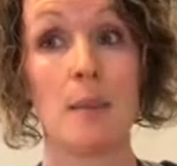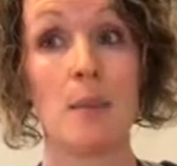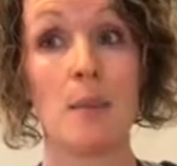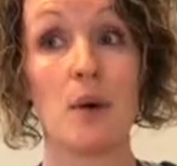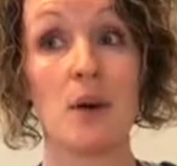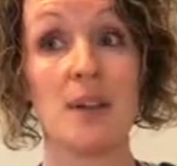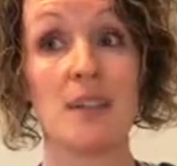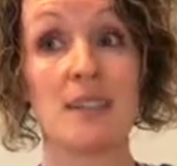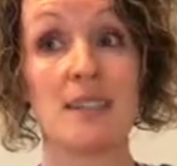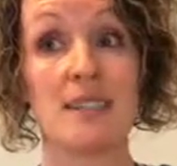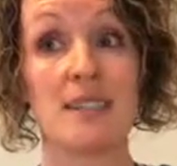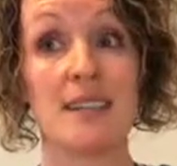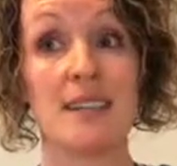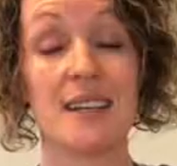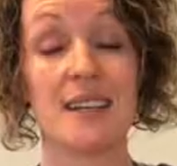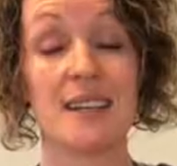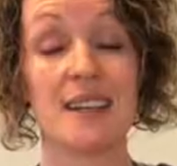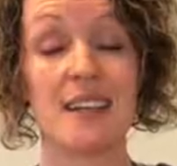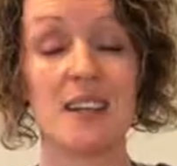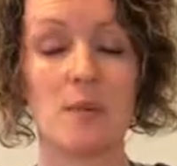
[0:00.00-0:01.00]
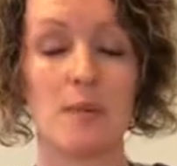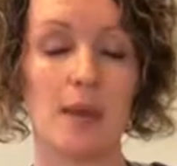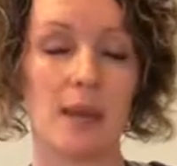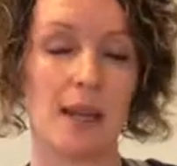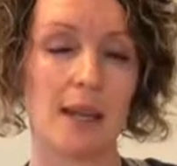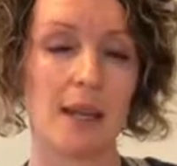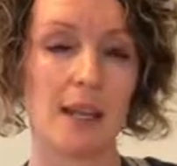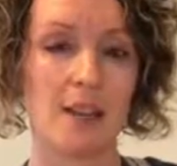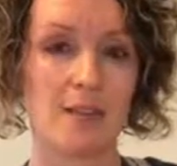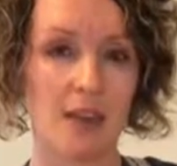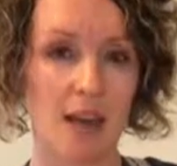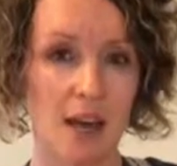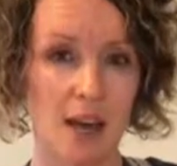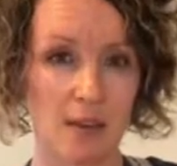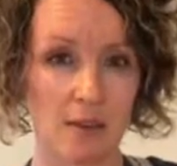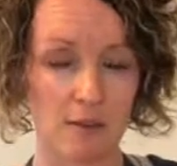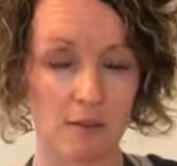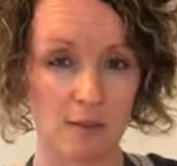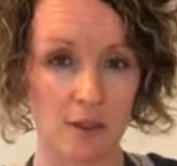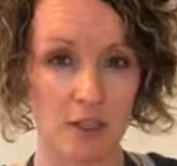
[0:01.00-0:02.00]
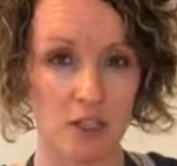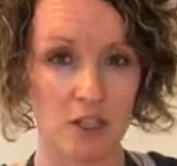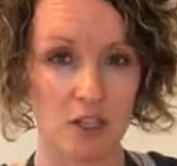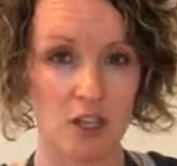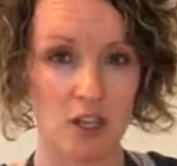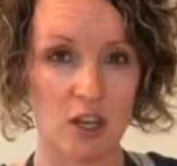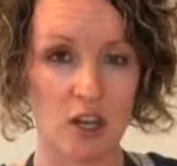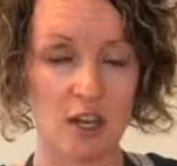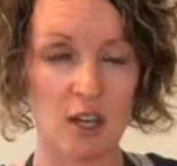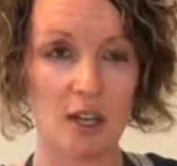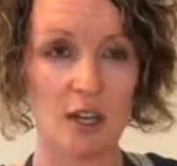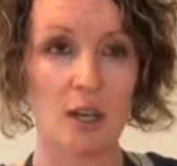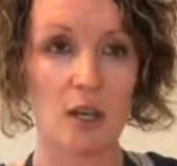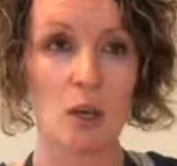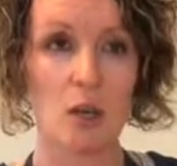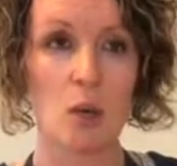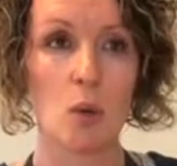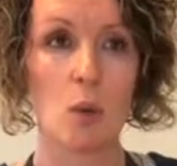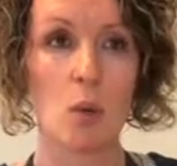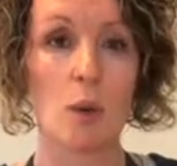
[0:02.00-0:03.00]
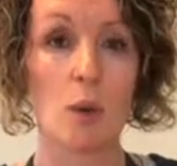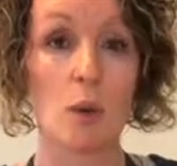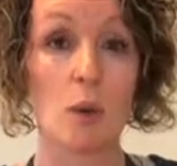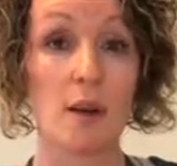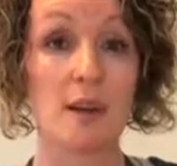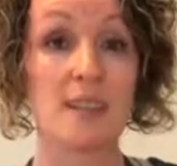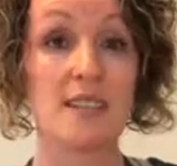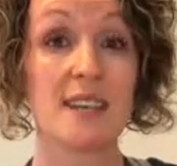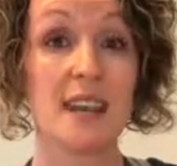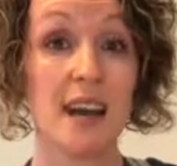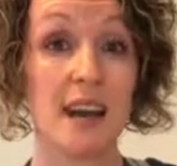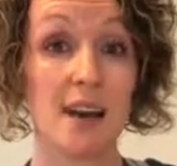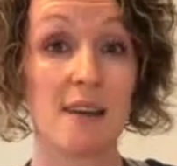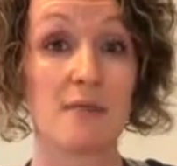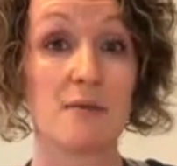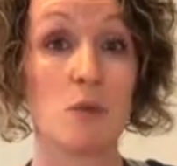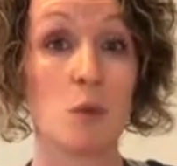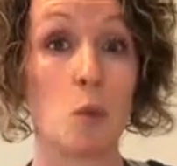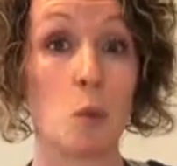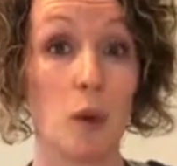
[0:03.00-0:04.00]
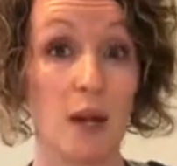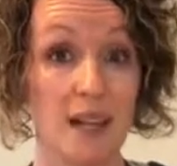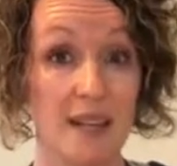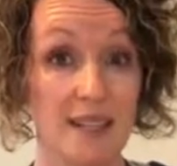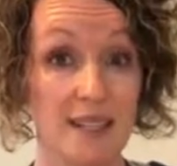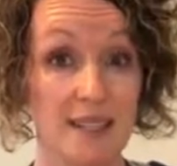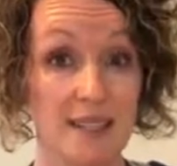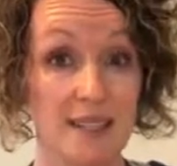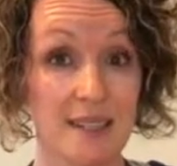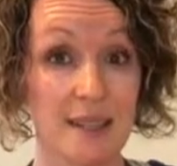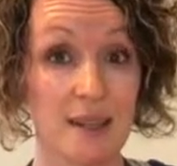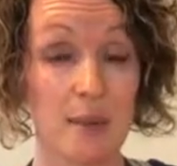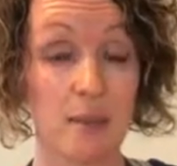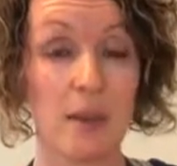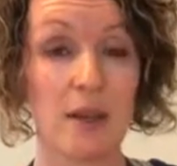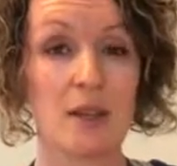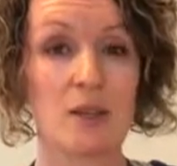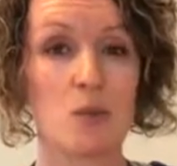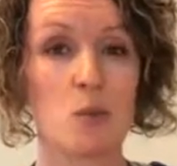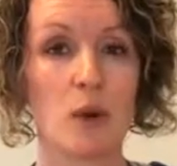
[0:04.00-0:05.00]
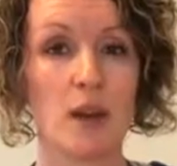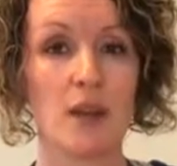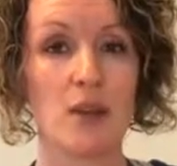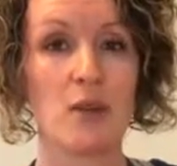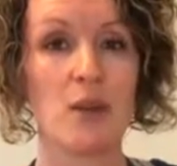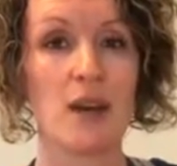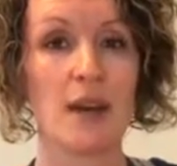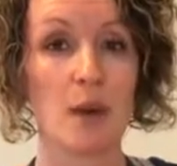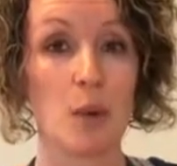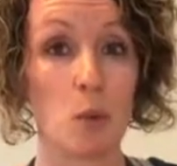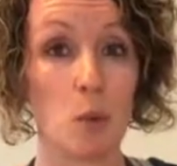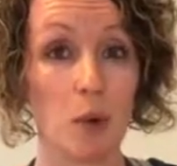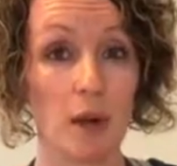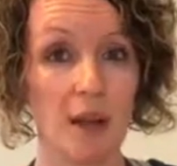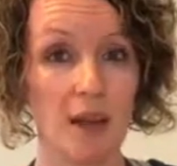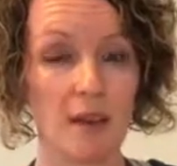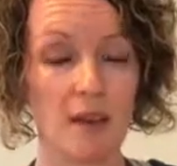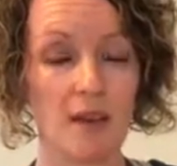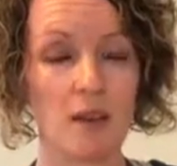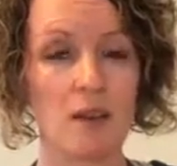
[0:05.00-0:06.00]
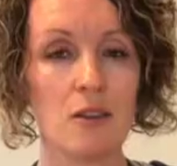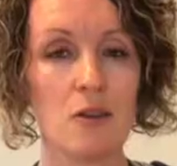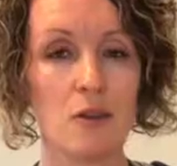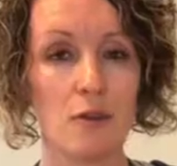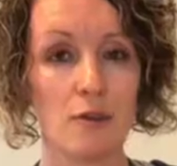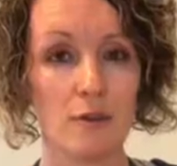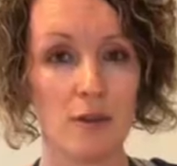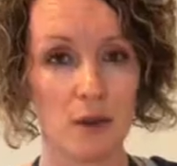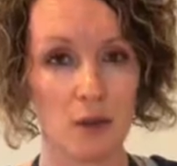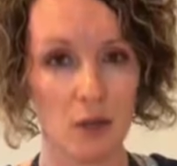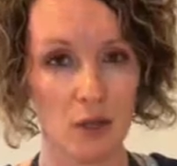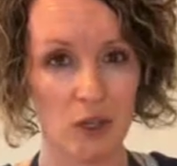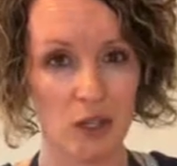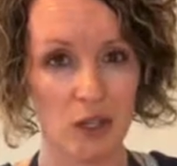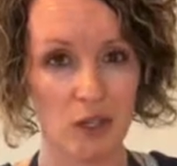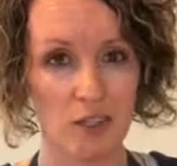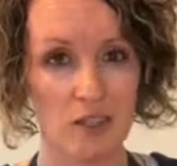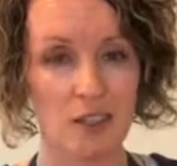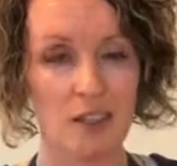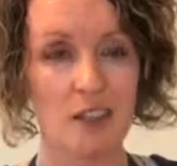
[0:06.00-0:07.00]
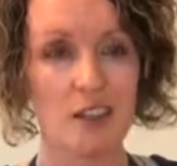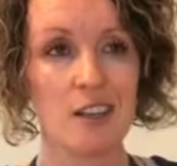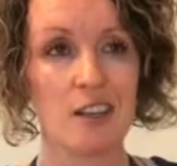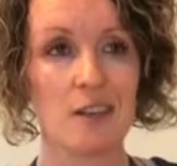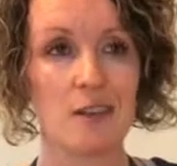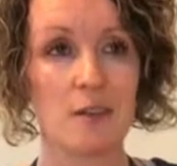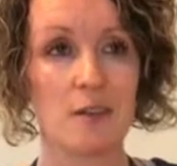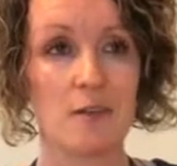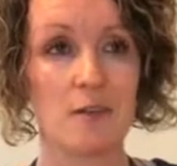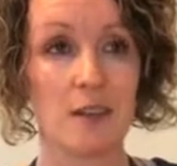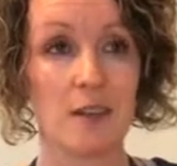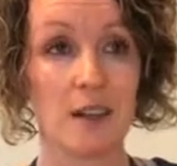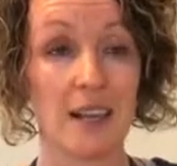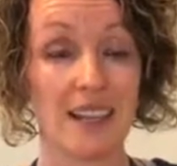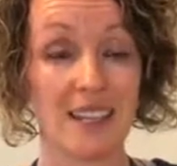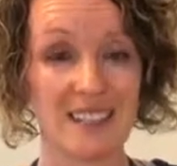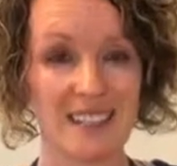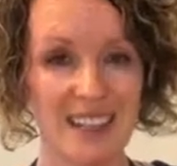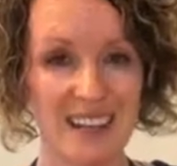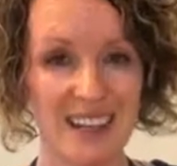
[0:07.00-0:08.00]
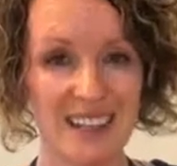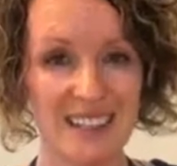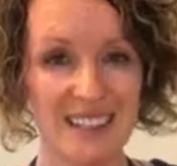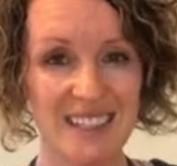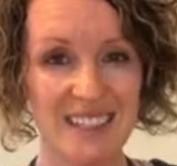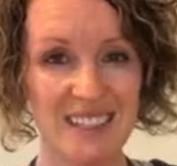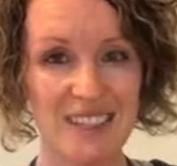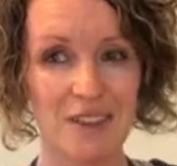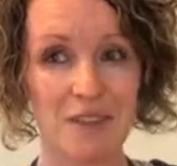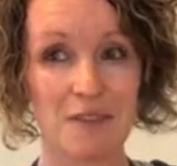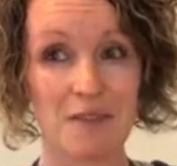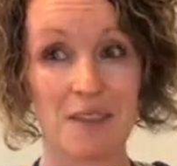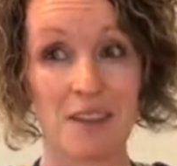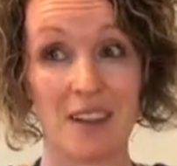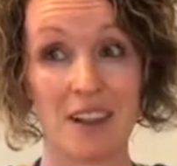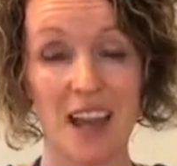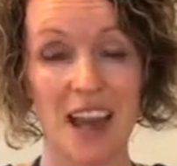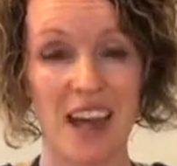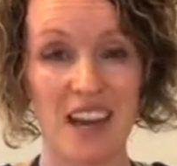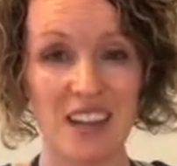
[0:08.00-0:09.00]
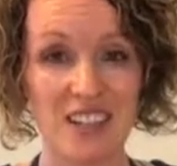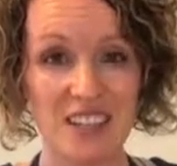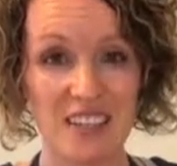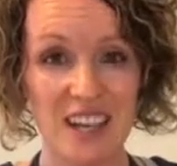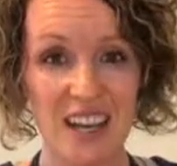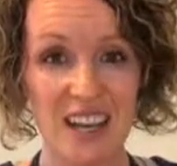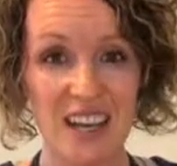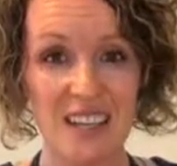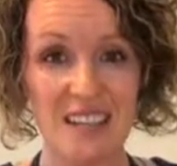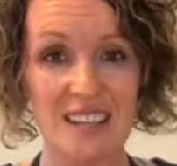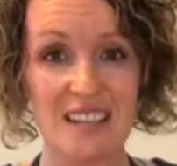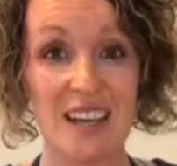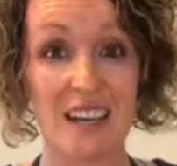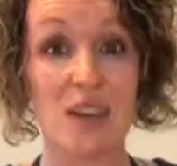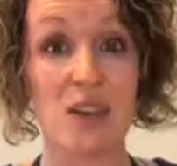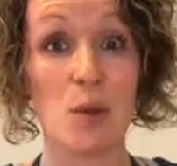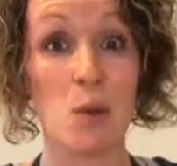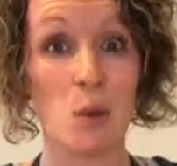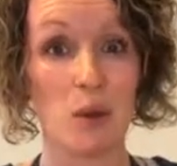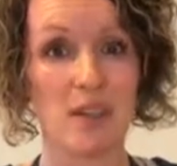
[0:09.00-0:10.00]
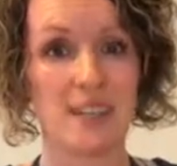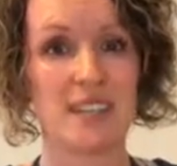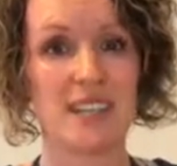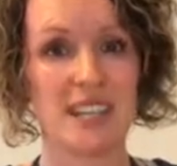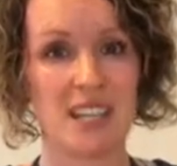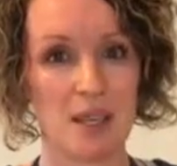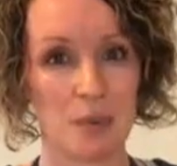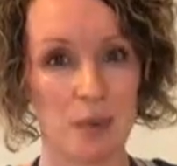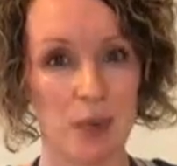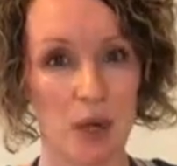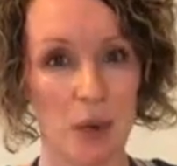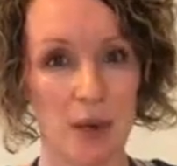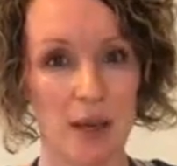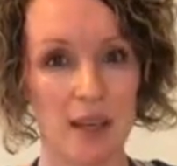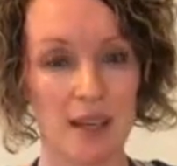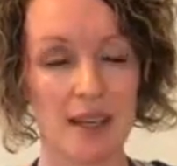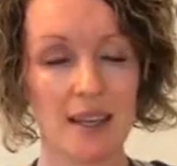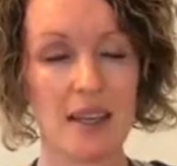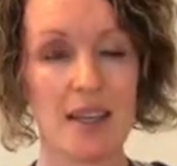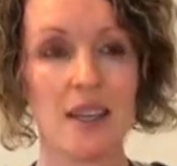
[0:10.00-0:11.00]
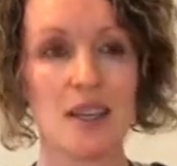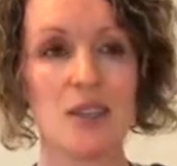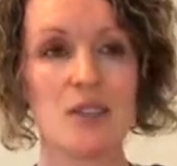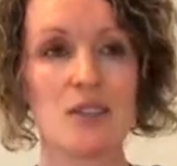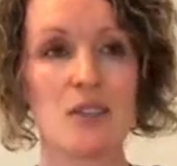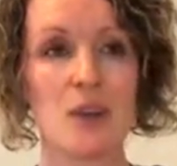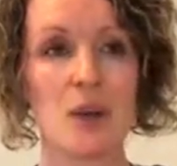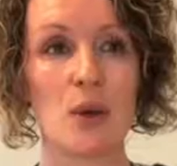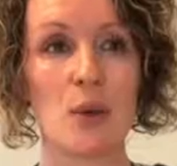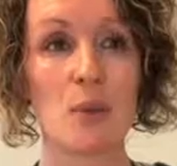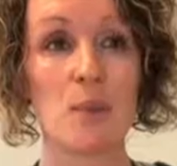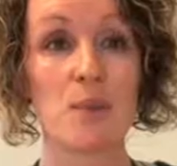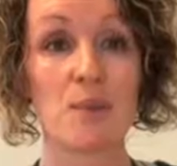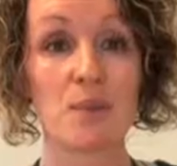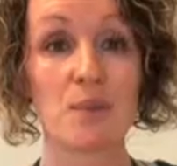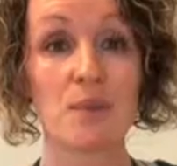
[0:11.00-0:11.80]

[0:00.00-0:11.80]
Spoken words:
But at the beginning of a health and fitness journey, we want to have wins because when you get a win, you feel good, you feel excited, you feel energized, and you want to keep going. So